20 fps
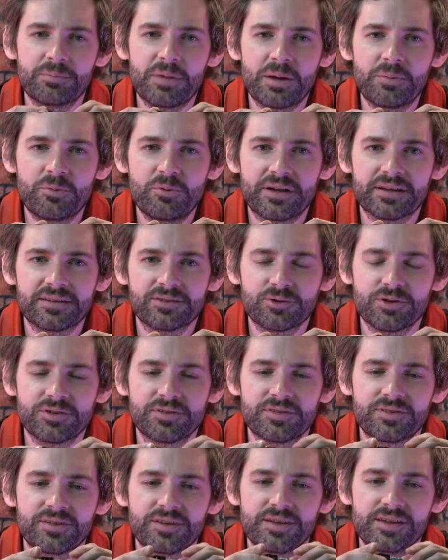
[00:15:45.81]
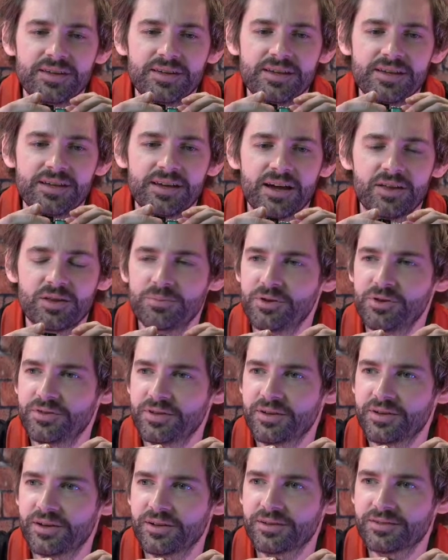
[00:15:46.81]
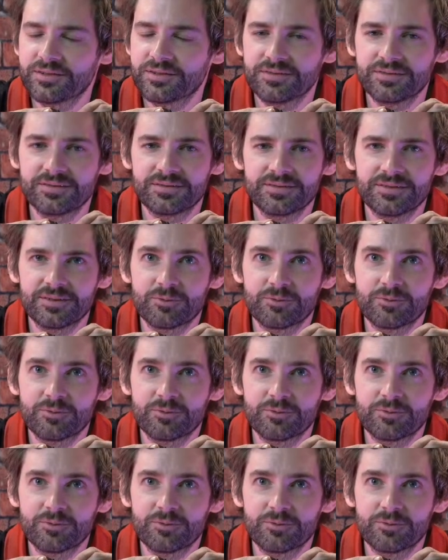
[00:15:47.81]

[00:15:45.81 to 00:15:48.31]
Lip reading: Maybe we can sort of hear how the music goes.